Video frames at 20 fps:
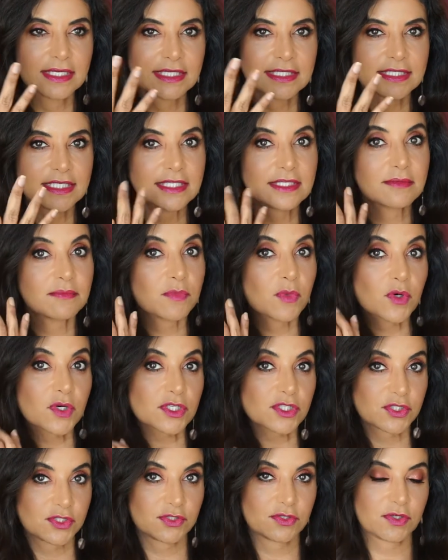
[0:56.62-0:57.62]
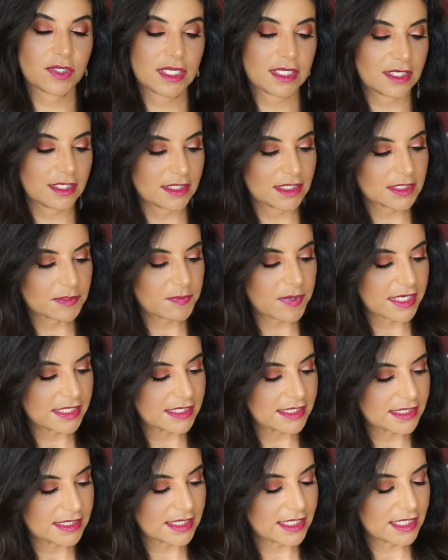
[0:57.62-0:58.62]
See the moisture in it. It's by
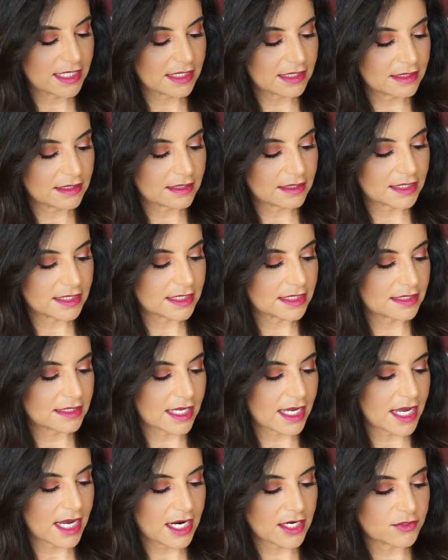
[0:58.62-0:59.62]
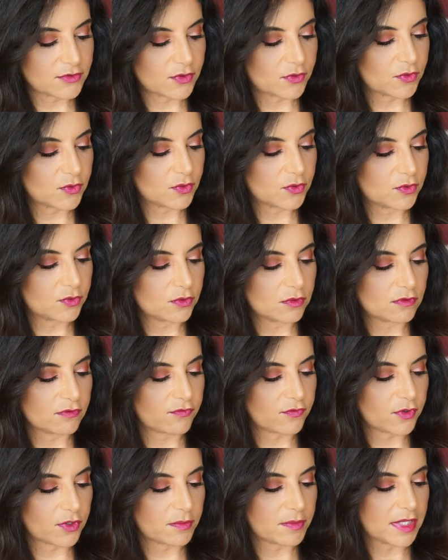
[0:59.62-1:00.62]
Skyn. This is the Hydro
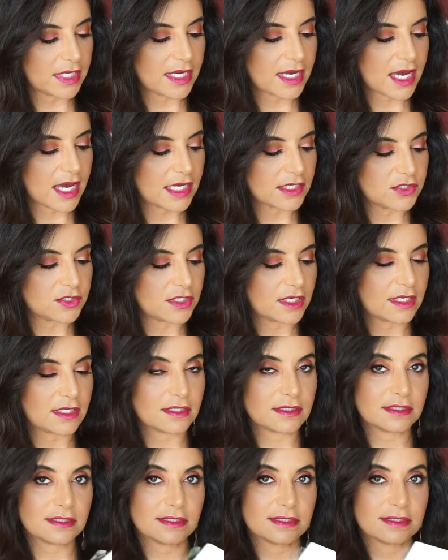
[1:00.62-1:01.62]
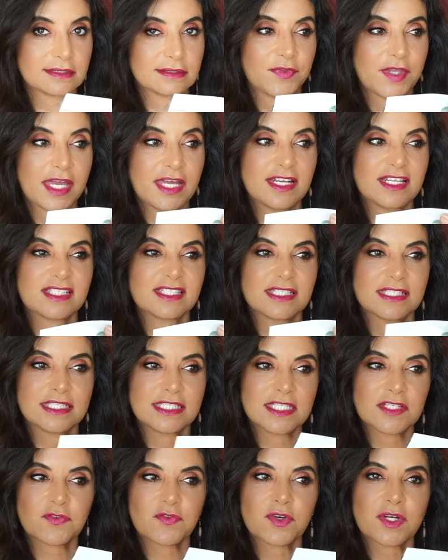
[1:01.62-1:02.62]
Cool Firming Eye Gels. And it's a
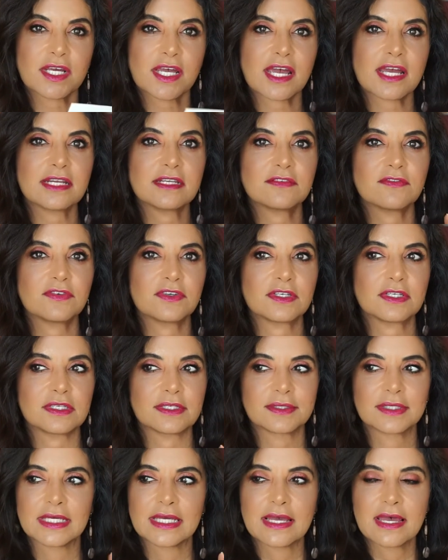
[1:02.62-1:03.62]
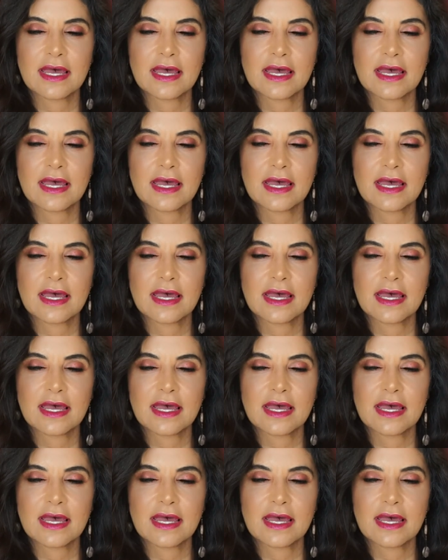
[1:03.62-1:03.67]
different kind of a